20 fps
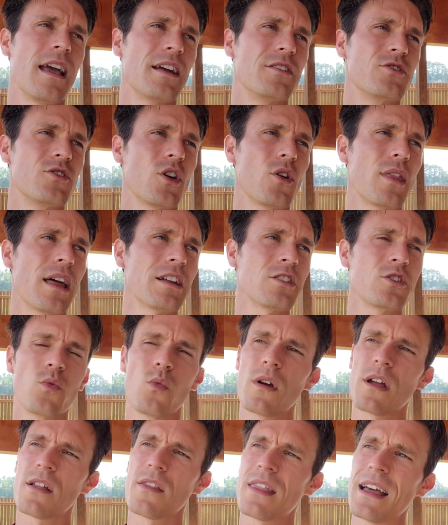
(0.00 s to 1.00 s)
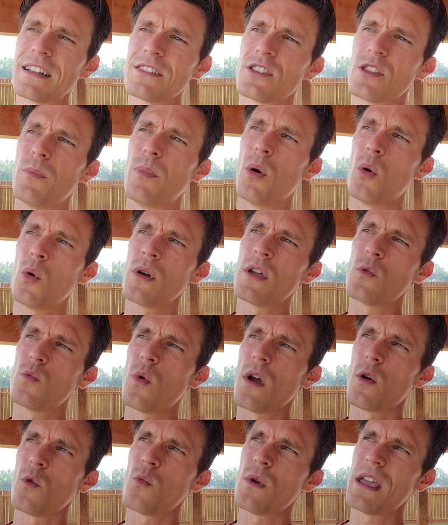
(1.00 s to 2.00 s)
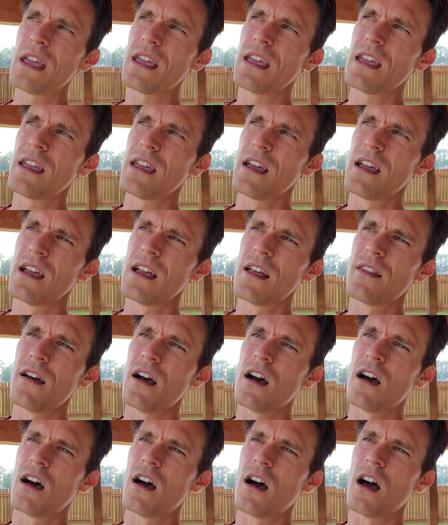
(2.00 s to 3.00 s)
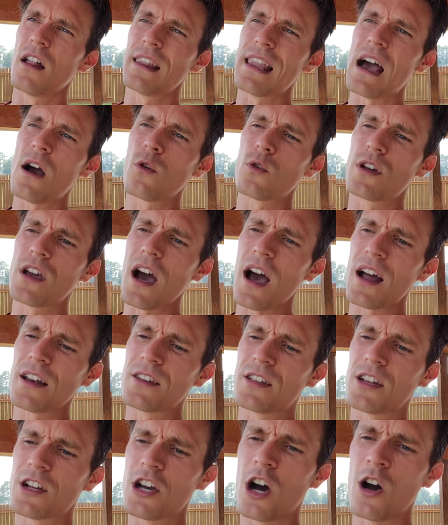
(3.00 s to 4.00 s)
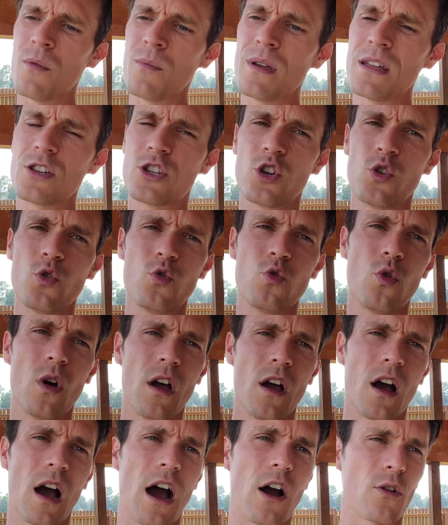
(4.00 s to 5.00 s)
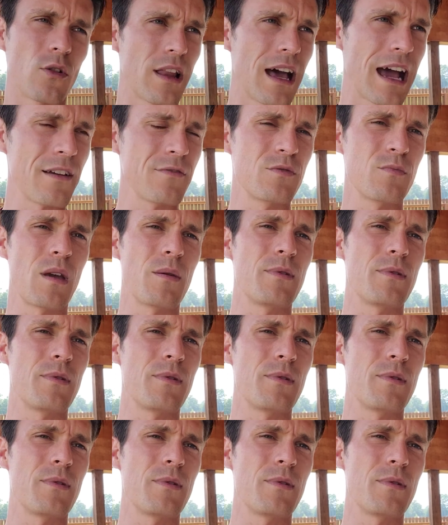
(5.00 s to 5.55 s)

And so that's where, that's the point where we, uh, allow God to come into our lives.